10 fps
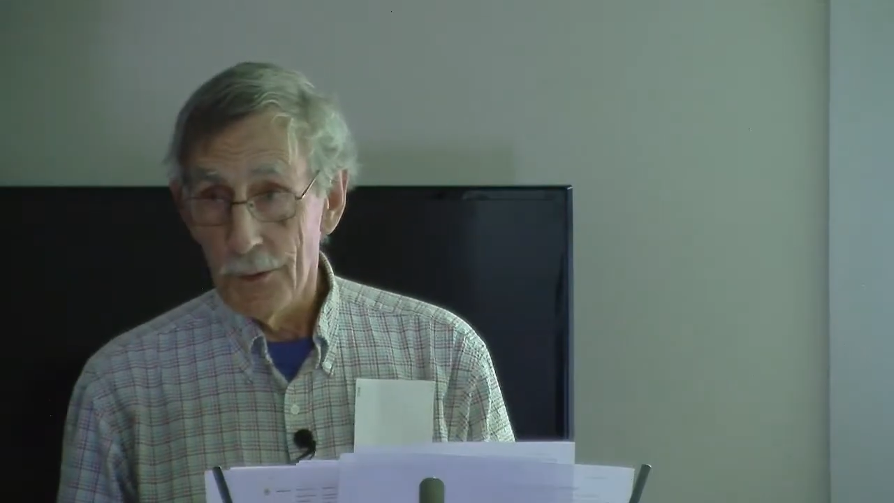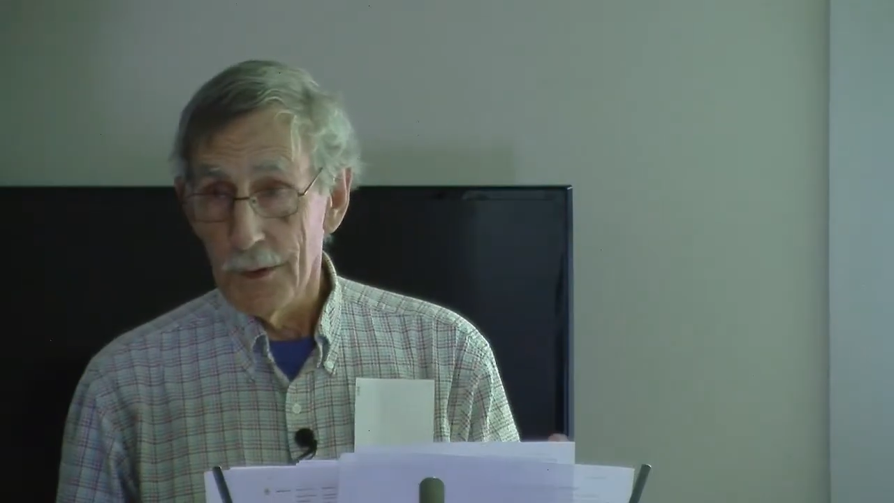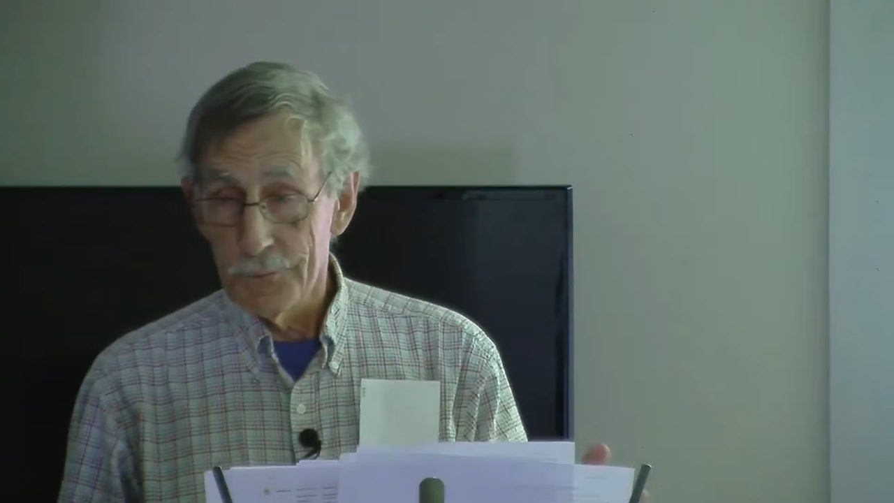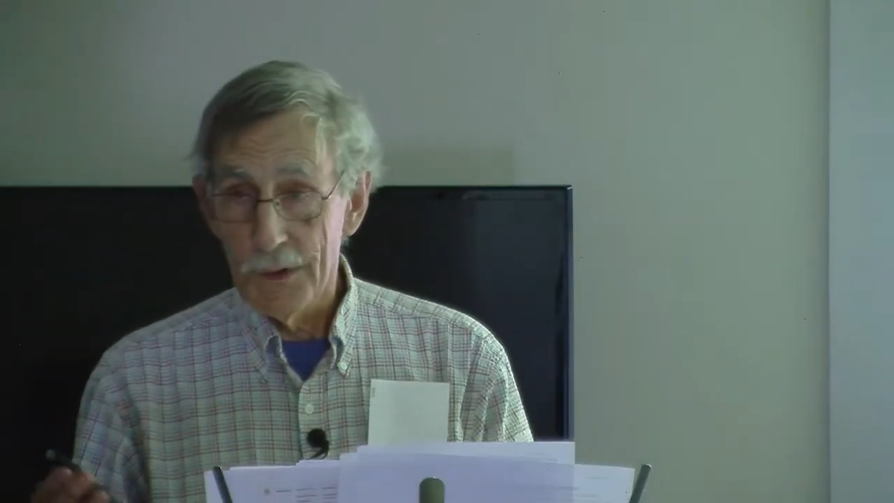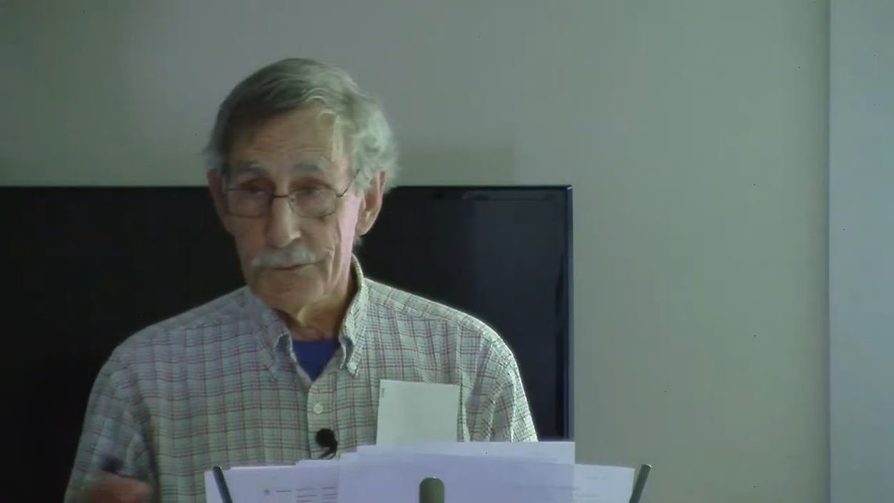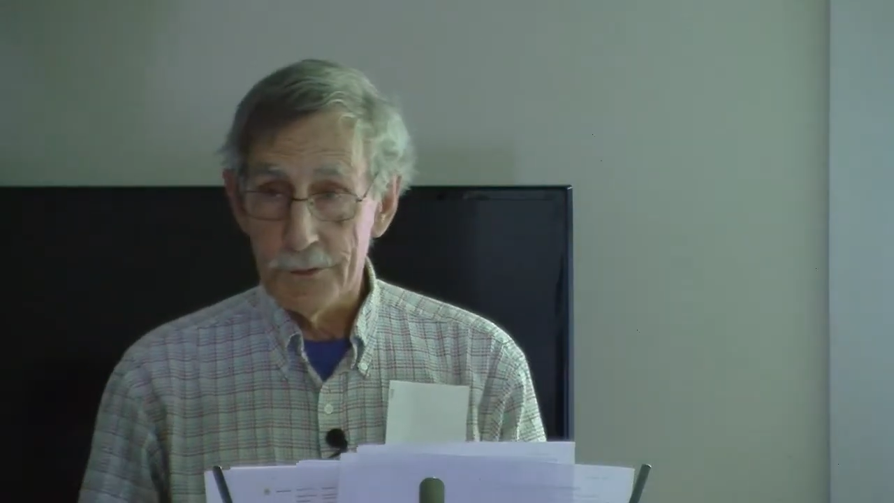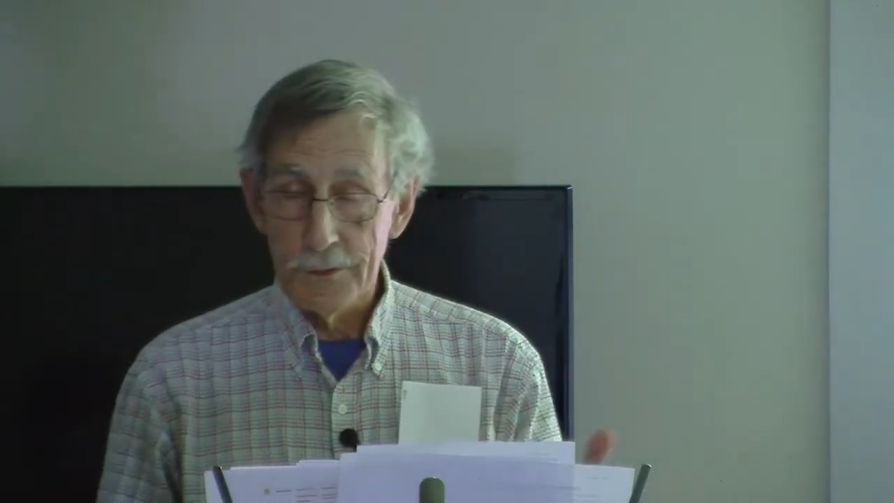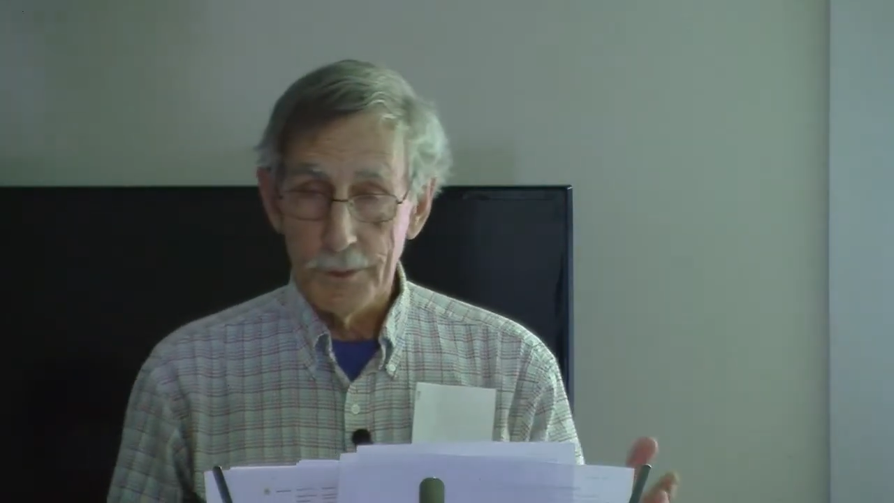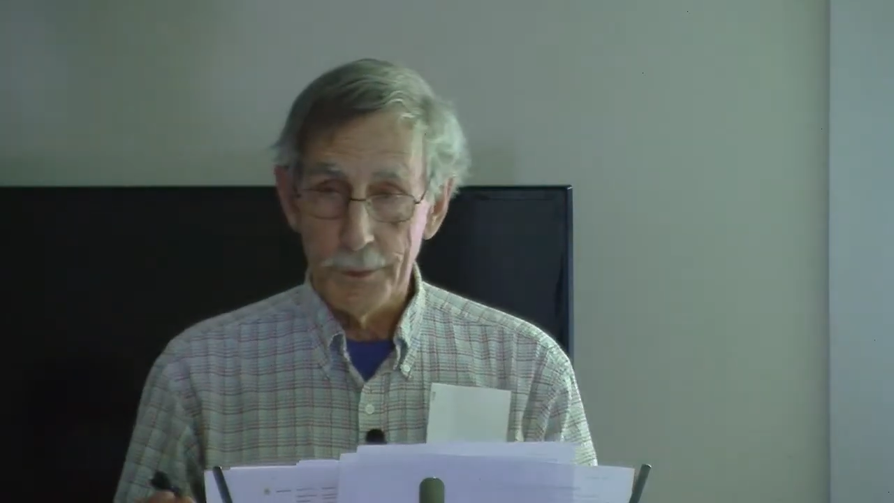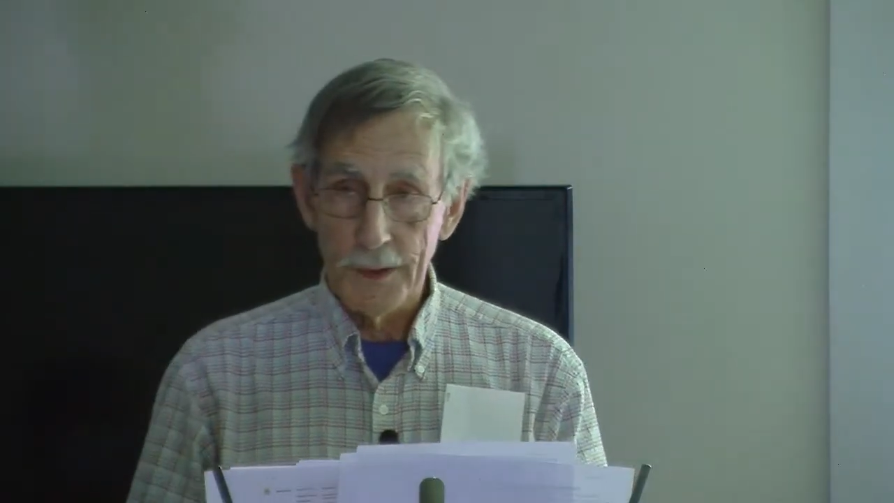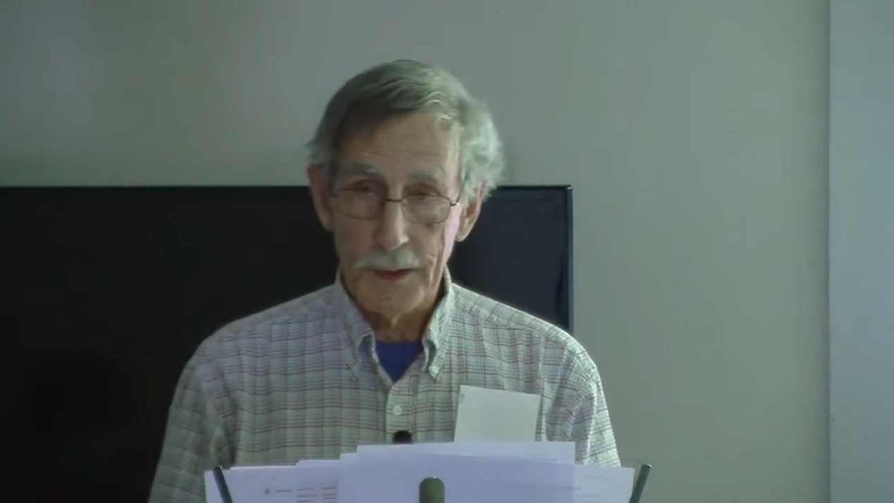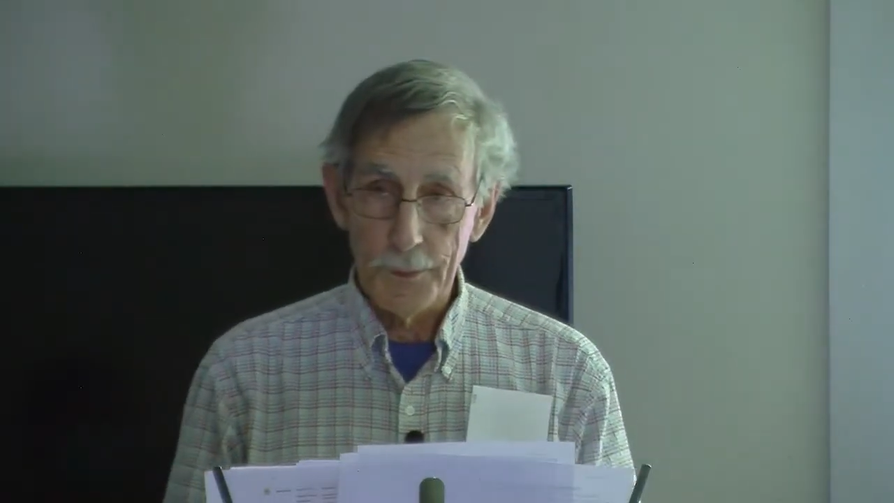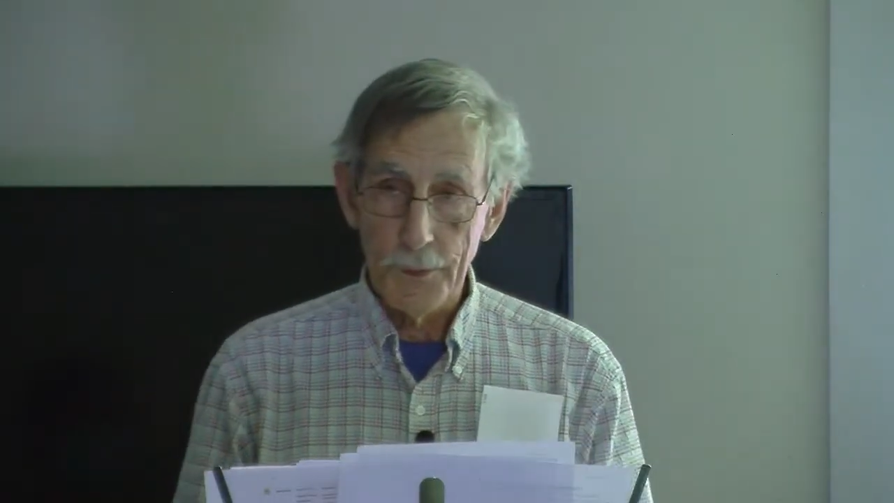or invention, depending